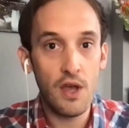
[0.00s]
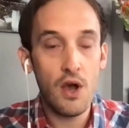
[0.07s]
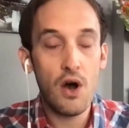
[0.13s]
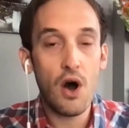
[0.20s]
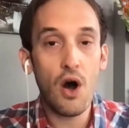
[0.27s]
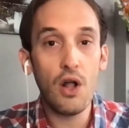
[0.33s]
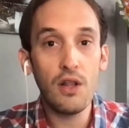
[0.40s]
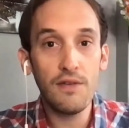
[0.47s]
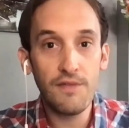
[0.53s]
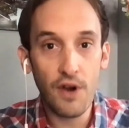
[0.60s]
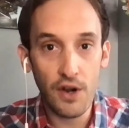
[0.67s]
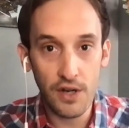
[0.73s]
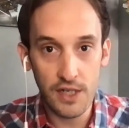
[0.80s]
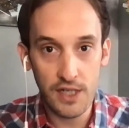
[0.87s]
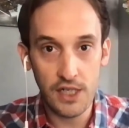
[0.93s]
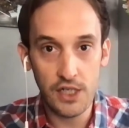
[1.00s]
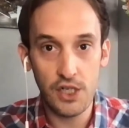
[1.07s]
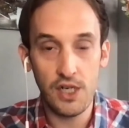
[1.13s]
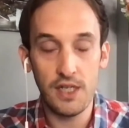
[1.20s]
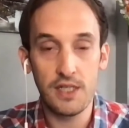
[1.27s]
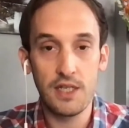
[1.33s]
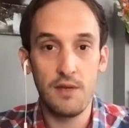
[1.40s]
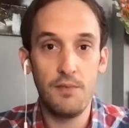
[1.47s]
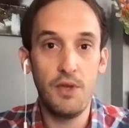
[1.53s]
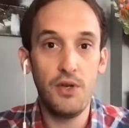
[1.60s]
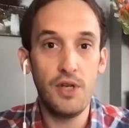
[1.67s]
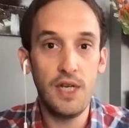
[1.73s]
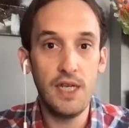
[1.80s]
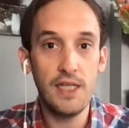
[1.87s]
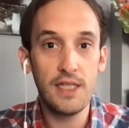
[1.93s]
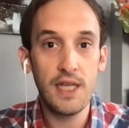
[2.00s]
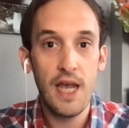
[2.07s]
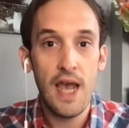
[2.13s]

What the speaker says: all of our Indigenous communities.